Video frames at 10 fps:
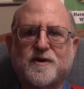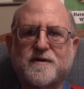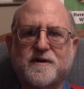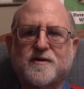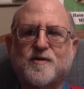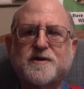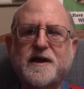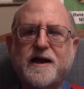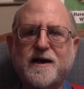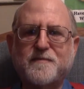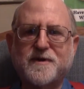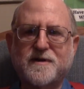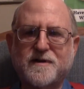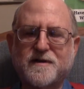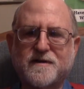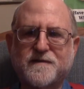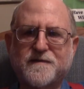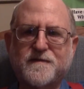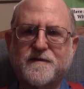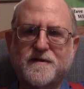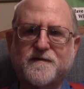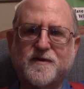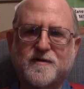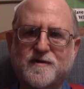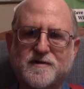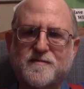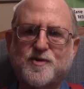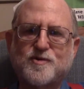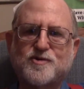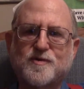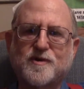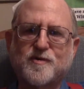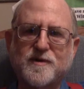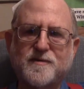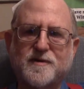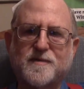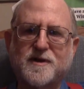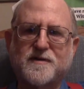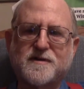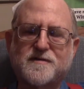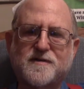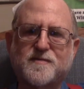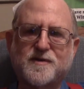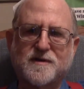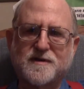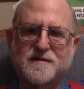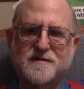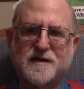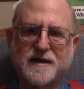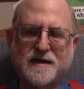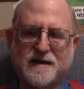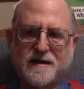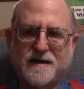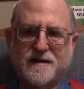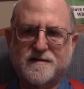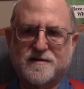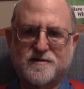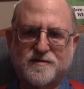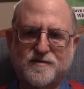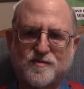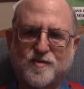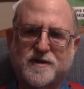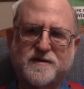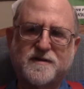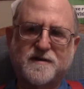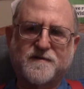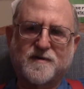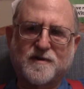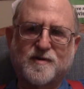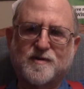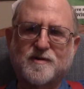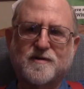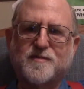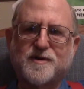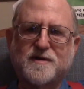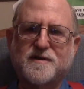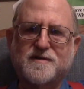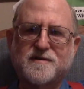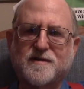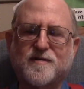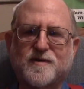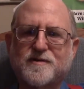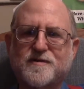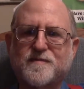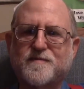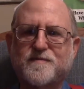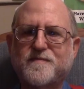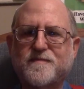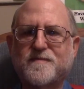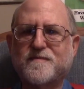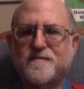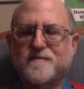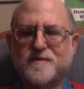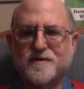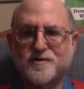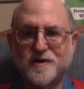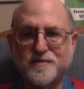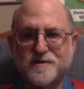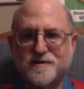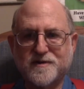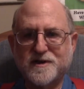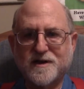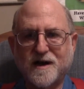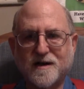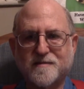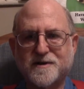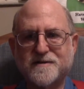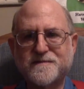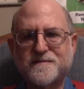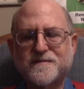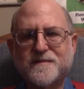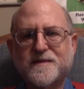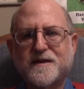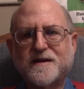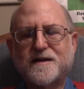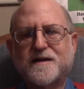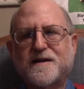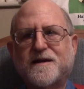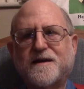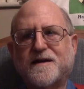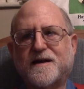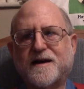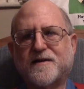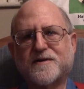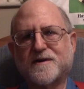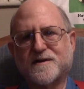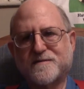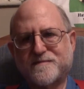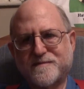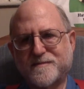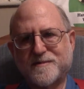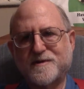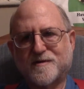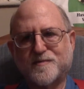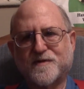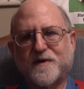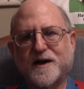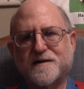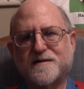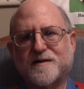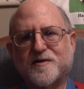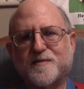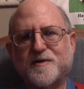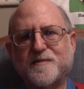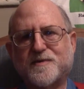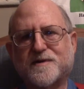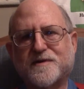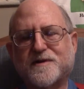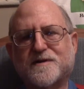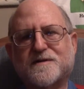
it could only happen if there is a mutual agreement among these communities as to what the different local communities are going to contribute to the economy, and how they're going to, you know, provide it to other people in